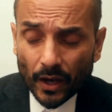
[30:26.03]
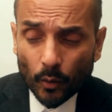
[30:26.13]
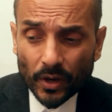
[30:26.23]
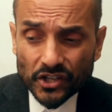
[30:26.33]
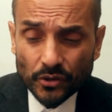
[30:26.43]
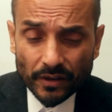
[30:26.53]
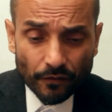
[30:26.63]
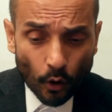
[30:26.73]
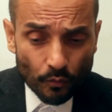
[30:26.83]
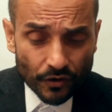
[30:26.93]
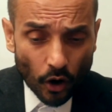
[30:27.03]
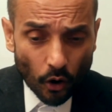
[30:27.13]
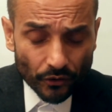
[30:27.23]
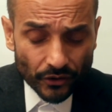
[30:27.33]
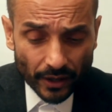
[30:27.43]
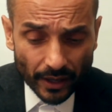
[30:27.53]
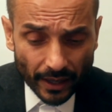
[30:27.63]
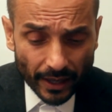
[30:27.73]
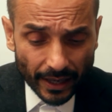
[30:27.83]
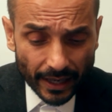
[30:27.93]
we should involve God
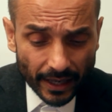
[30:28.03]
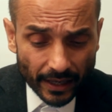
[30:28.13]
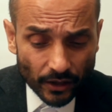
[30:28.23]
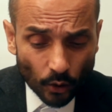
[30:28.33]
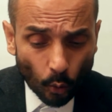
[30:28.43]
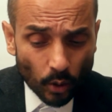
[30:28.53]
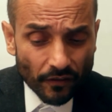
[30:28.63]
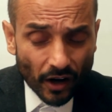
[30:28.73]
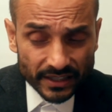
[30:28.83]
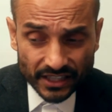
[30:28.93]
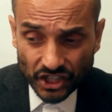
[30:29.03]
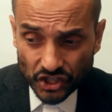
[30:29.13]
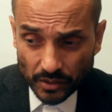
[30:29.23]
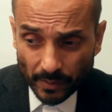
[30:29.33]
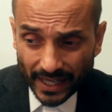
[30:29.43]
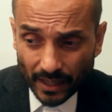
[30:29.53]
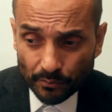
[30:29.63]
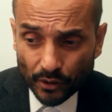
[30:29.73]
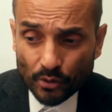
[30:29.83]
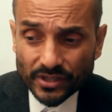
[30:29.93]
in all of our decision-making
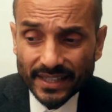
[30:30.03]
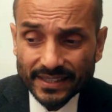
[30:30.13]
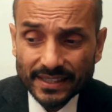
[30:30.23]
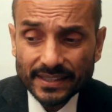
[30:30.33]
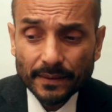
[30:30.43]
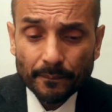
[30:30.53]
processes.